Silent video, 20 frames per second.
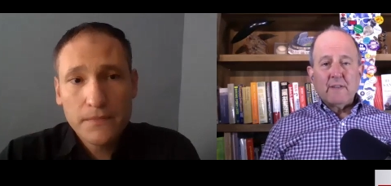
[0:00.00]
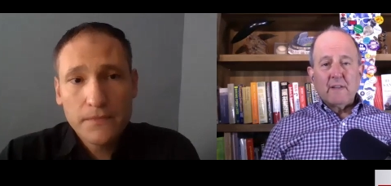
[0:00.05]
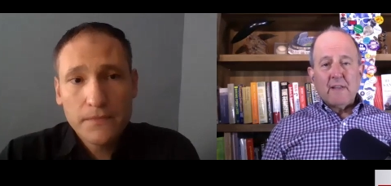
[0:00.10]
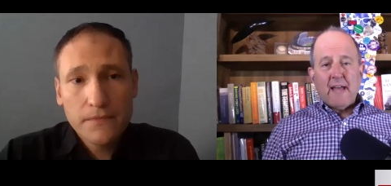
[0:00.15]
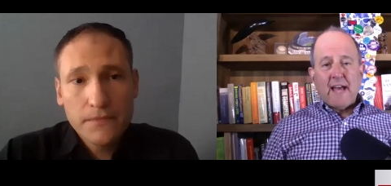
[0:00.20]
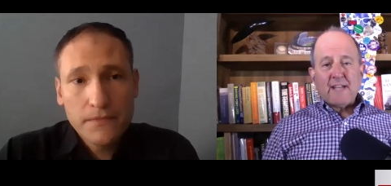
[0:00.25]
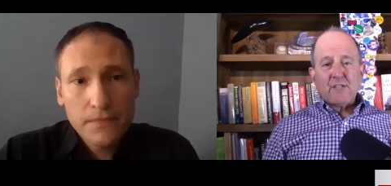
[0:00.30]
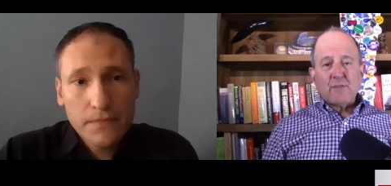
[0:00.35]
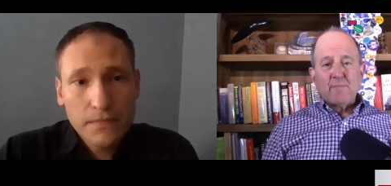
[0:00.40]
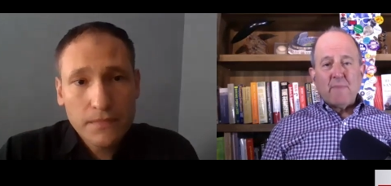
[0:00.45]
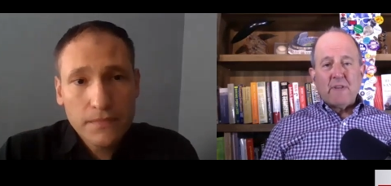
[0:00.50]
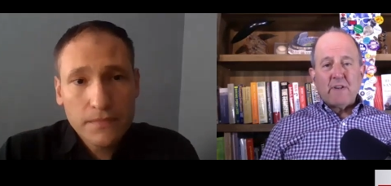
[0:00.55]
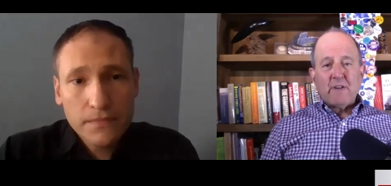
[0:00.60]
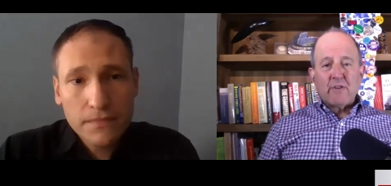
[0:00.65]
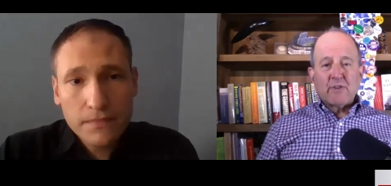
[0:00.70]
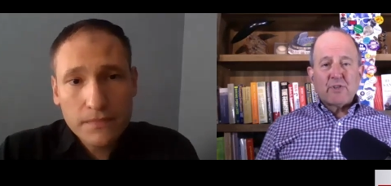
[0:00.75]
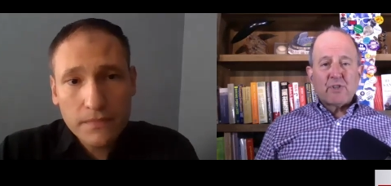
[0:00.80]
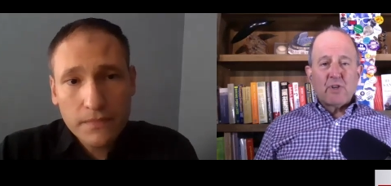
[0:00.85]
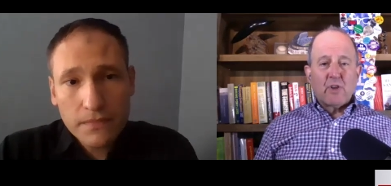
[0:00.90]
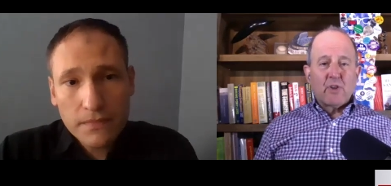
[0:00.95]
Speaker 1: last minute or
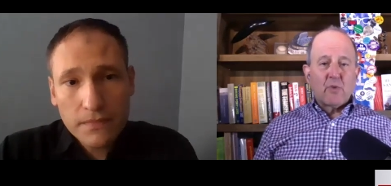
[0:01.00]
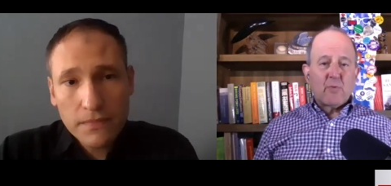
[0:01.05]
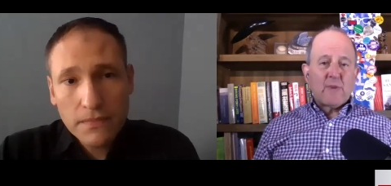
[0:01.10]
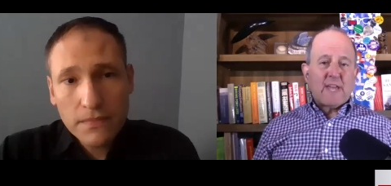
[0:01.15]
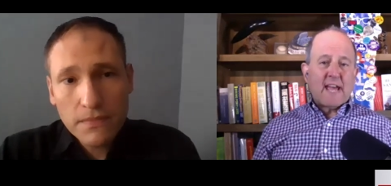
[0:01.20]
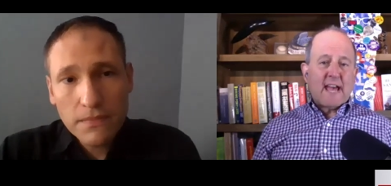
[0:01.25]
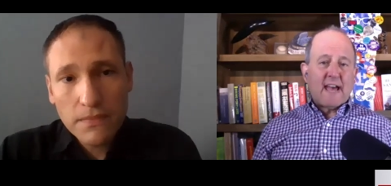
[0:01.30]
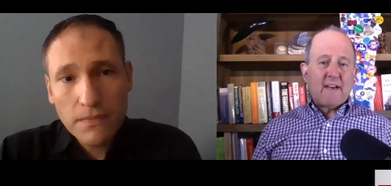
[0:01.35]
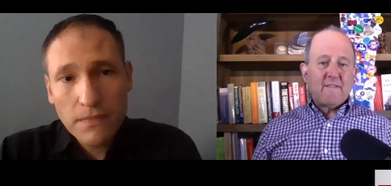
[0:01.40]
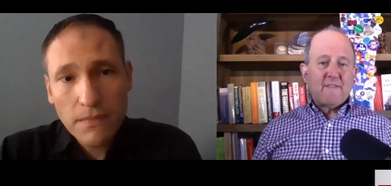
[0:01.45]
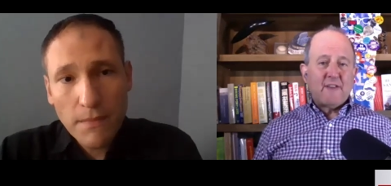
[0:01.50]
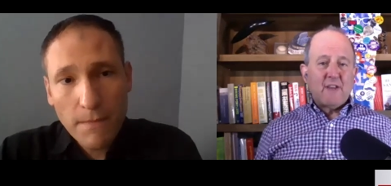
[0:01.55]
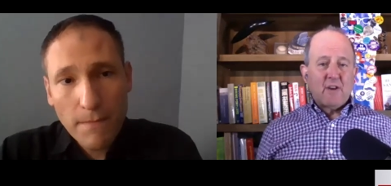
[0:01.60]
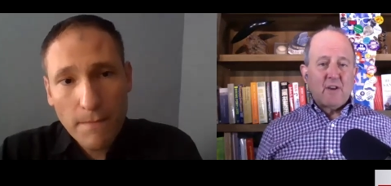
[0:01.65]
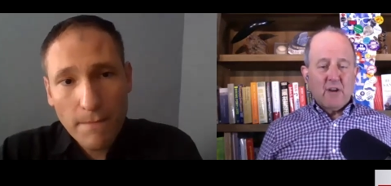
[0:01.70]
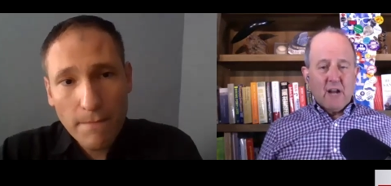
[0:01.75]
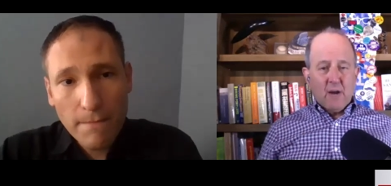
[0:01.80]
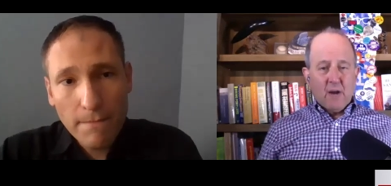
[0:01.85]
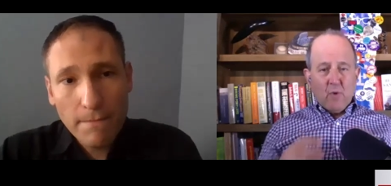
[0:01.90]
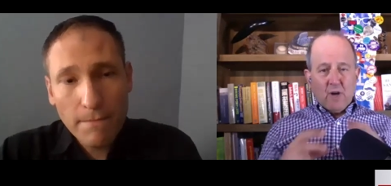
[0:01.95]
so that we have here, and
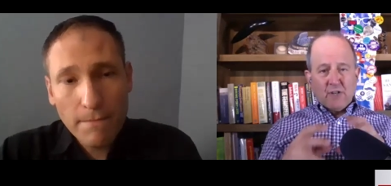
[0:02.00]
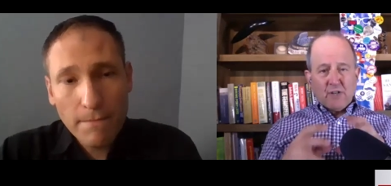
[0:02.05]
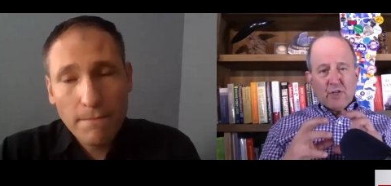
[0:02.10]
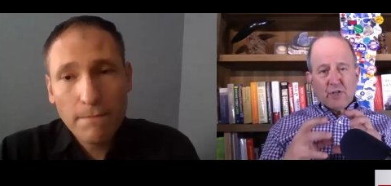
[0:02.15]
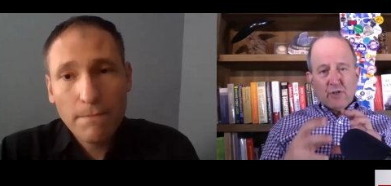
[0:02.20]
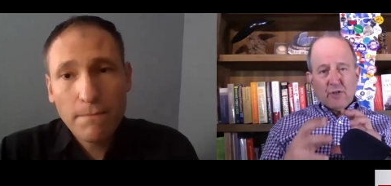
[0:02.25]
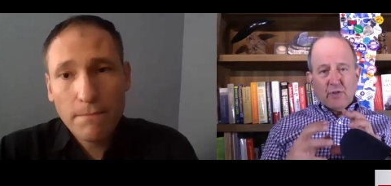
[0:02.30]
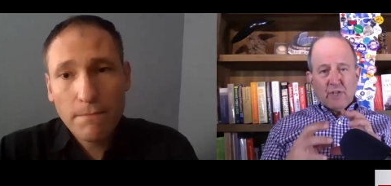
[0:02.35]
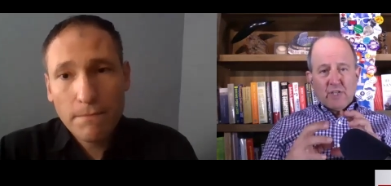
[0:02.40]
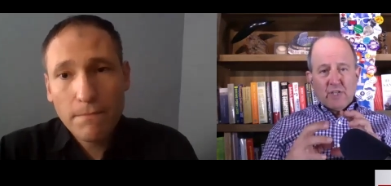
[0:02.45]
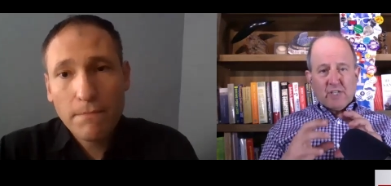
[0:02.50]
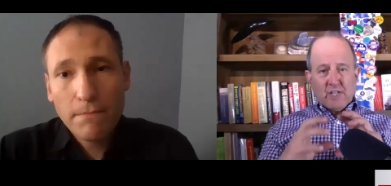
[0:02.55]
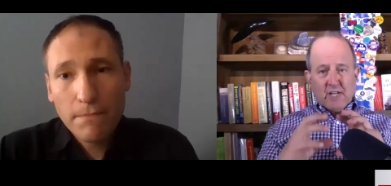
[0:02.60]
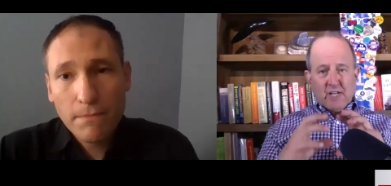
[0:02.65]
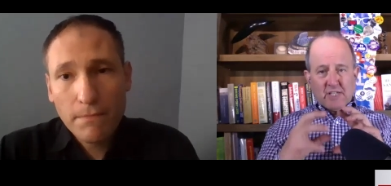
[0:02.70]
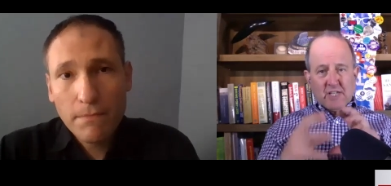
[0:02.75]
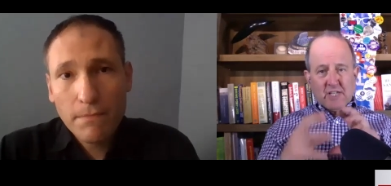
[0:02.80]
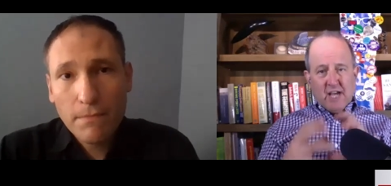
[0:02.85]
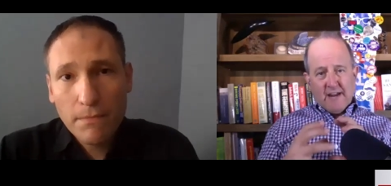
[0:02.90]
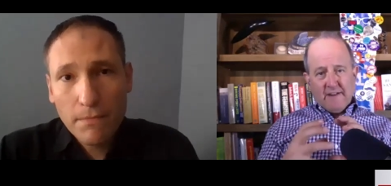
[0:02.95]
I want you to do this in a
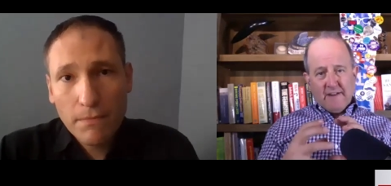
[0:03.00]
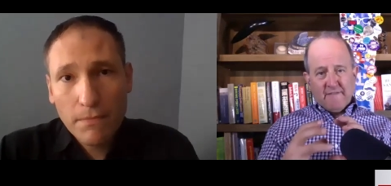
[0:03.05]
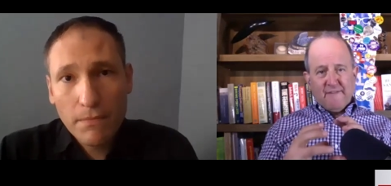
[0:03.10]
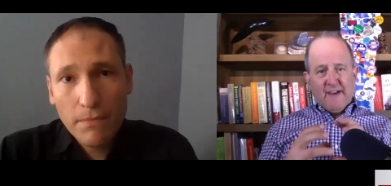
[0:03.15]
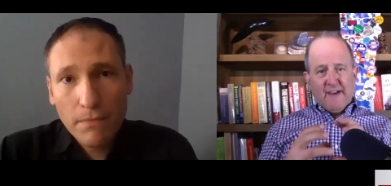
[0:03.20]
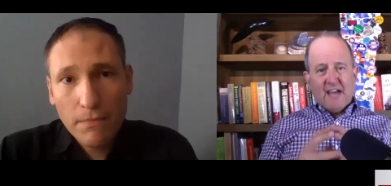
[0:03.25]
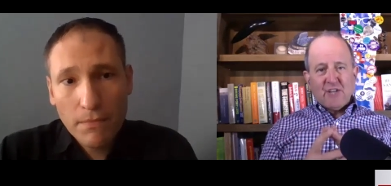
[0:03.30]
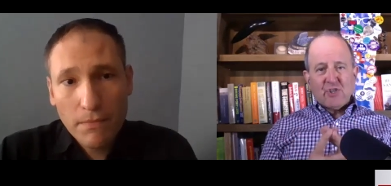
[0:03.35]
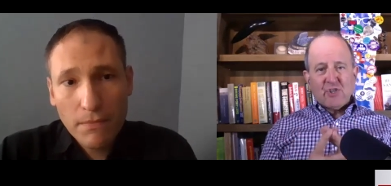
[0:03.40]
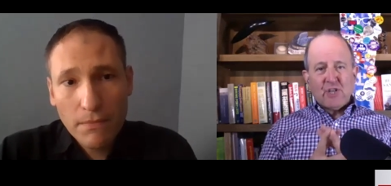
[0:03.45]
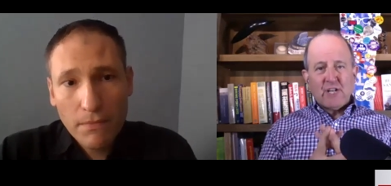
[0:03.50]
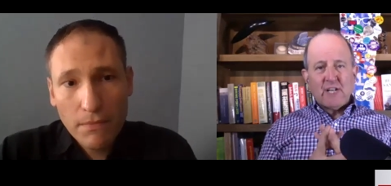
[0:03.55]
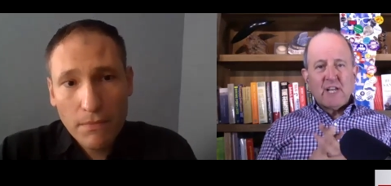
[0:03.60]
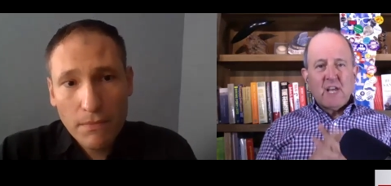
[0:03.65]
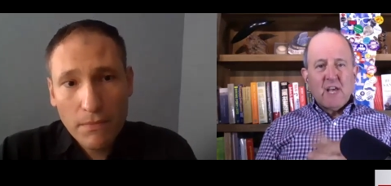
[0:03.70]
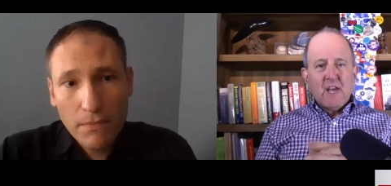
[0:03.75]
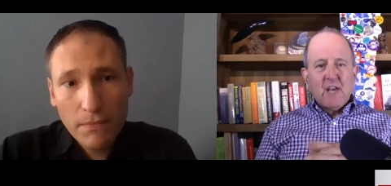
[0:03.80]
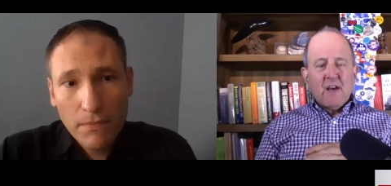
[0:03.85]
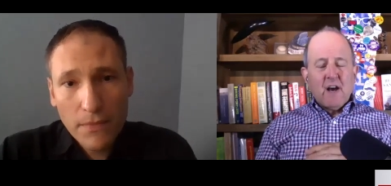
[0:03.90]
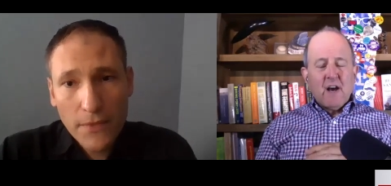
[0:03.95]
tight fashion,
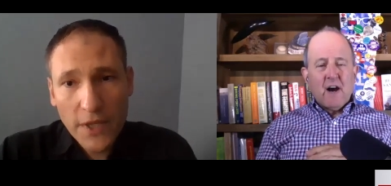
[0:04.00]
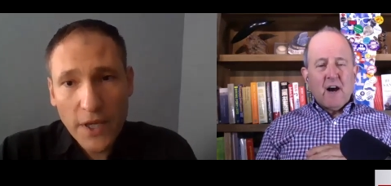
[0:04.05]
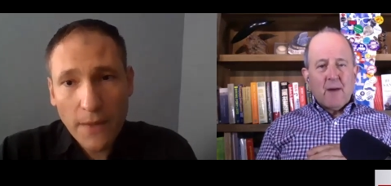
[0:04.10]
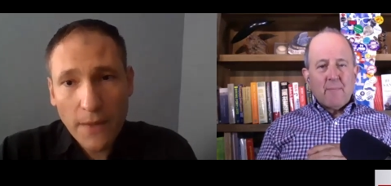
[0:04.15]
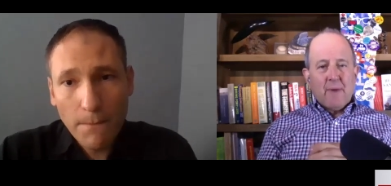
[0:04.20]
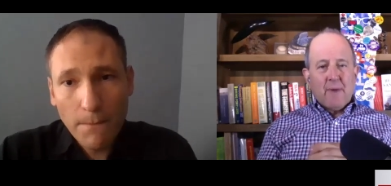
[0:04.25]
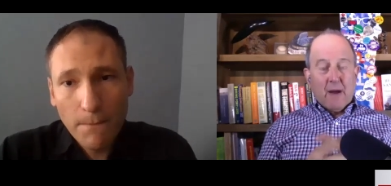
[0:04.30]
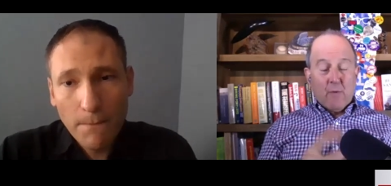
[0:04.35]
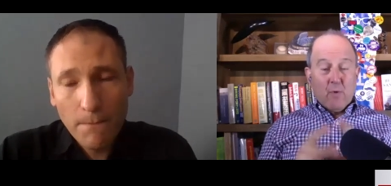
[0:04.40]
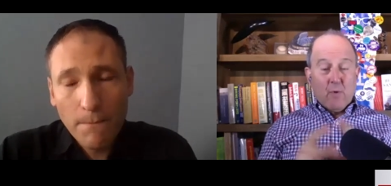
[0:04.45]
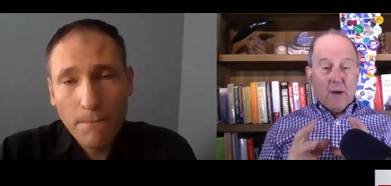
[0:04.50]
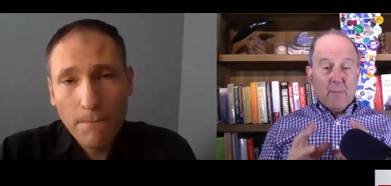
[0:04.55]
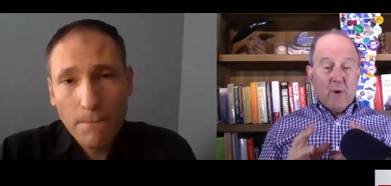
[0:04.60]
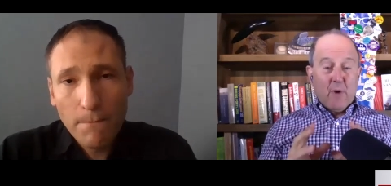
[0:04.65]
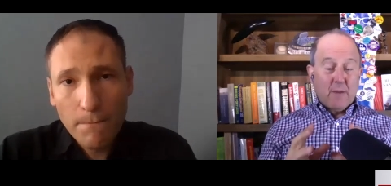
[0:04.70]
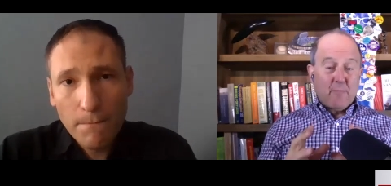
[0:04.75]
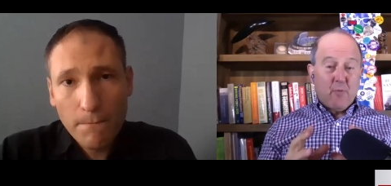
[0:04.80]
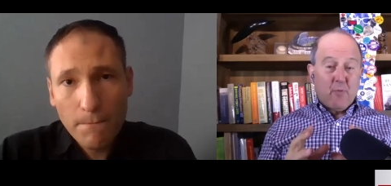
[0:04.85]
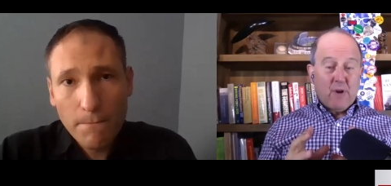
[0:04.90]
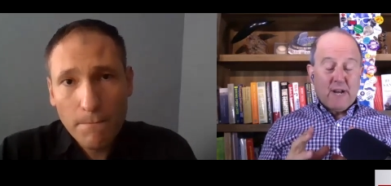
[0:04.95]
um, yep. I, I want to
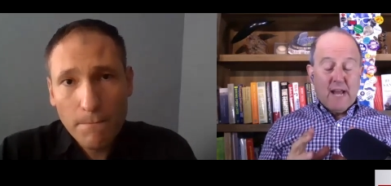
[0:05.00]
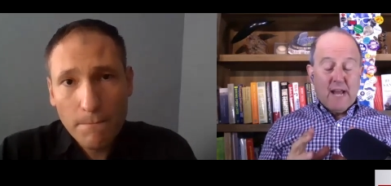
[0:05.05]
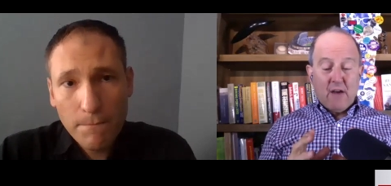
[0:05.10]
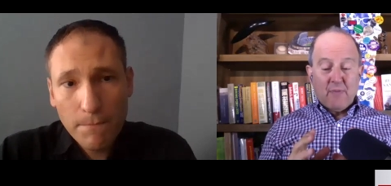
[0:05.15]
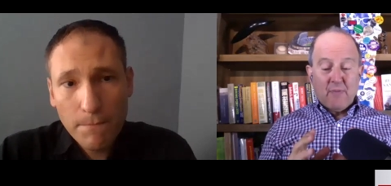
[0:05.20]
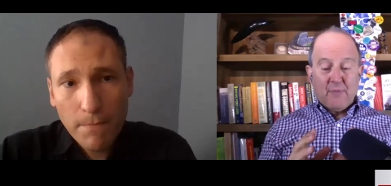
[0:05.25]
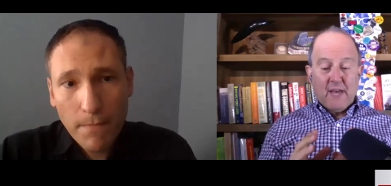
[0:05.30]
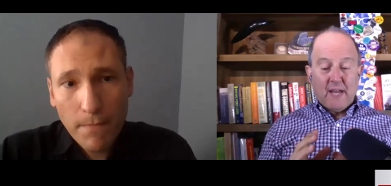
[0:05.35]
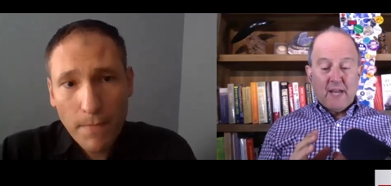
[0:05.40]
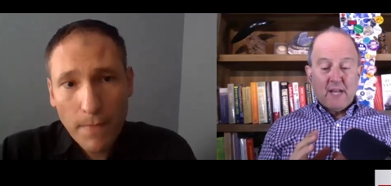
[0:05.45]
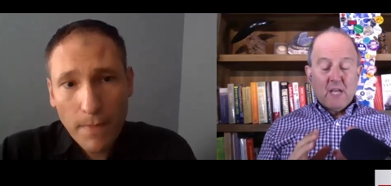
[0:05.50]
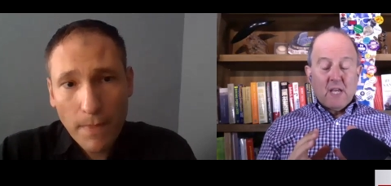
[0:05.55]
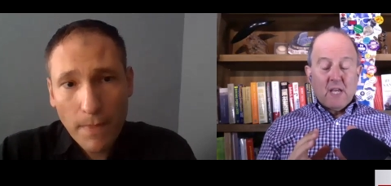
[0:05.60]
point out that